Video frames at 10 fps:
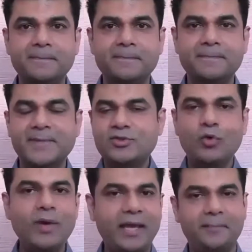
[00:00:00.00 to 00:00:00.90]
There's no
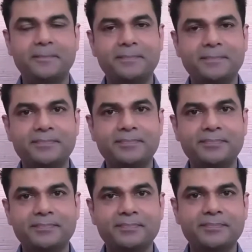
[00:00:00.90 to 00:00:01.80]
way.
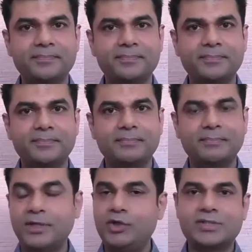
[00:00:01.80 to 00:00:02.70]

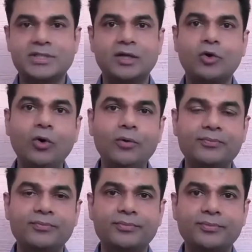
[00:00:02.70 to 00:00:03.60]
But do you still
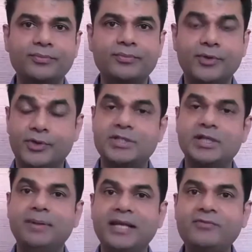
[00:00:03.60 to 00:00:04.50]
go? Do you still
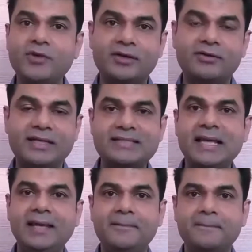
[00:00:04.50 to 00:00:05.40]
believe you can reach
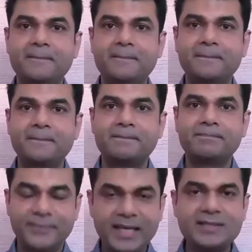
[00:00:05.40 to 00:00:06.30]
there?
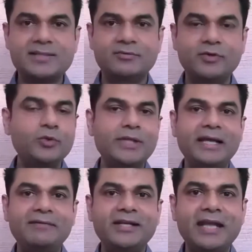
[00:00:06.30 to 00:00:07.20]
Yes, we do that
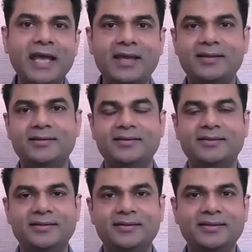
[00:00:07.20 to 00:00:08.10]
every day.
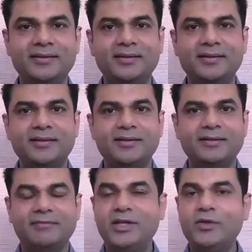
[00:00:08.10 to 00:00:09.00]

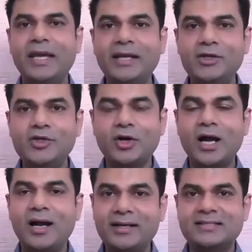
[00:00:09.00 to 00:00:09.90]
When you get into your
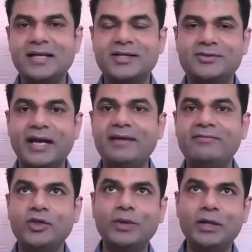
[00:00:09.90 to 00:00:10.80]
car and start
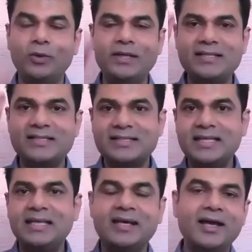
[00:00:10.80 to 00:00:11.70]
driving, you can only
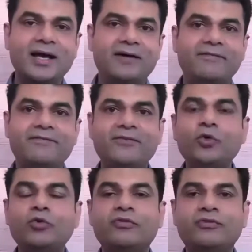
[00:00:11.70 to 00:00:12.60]
see a
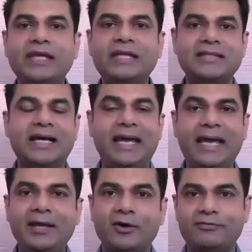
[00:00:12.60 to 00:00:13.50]
few feet
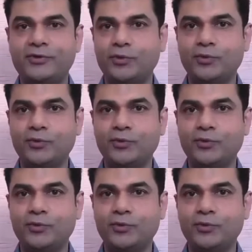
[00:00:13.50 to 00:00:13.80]
ahead of you.